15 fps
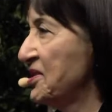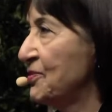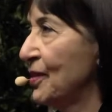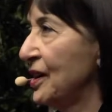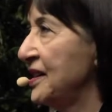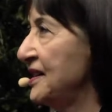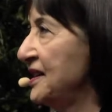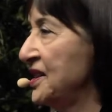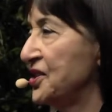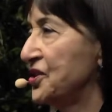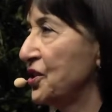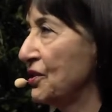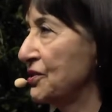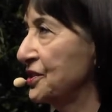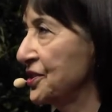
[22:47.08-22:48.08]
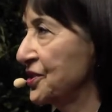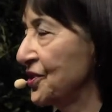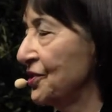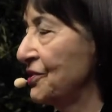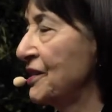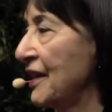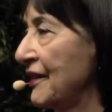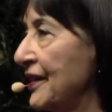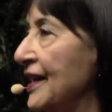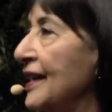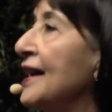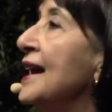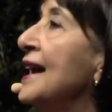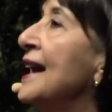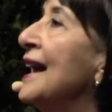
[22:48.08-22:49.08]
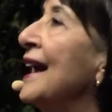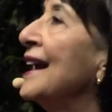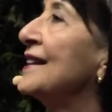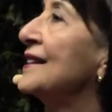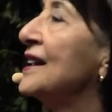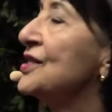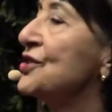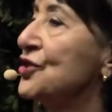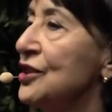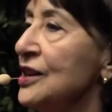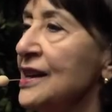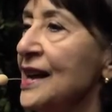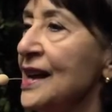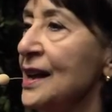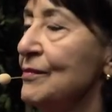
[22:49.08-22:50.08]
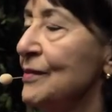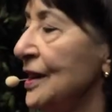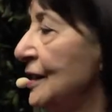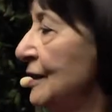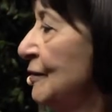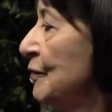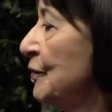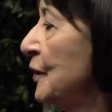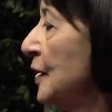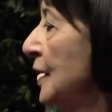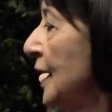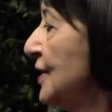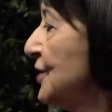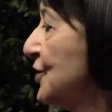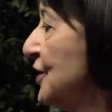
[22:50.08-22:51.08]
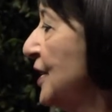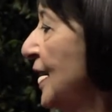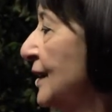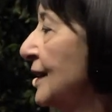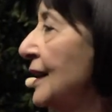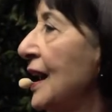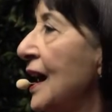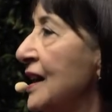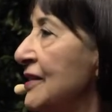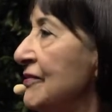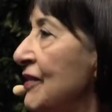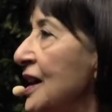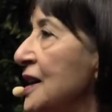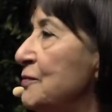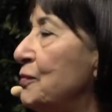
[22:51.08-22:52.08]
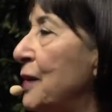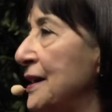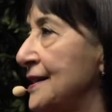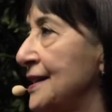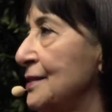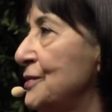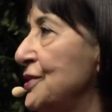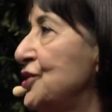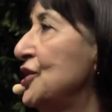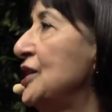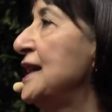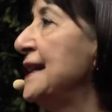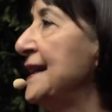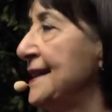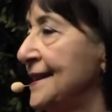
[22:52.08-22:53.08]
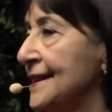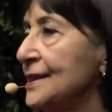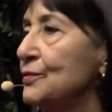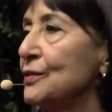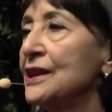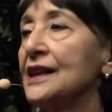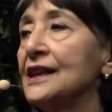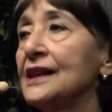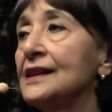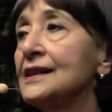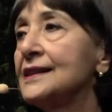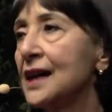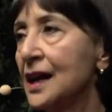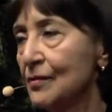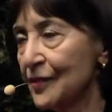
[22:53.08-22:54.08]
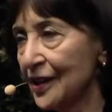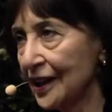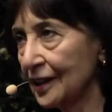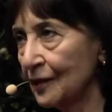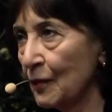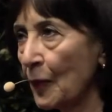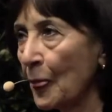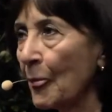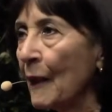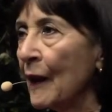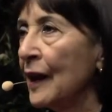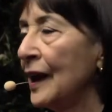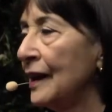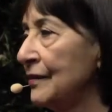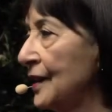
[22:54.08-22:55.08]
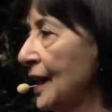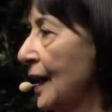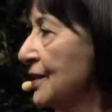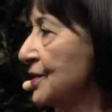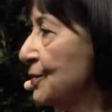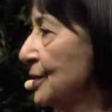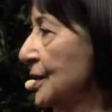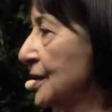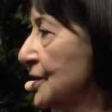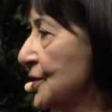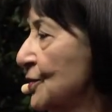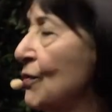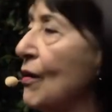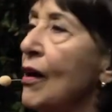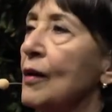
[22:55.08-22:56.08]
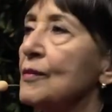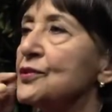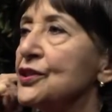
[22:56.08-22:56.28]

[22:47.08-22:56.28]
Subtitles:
worry, these doctors know nothing." And then she came in, and she had clarified butter, which she heated with a little turmeric. And that, with a swab, she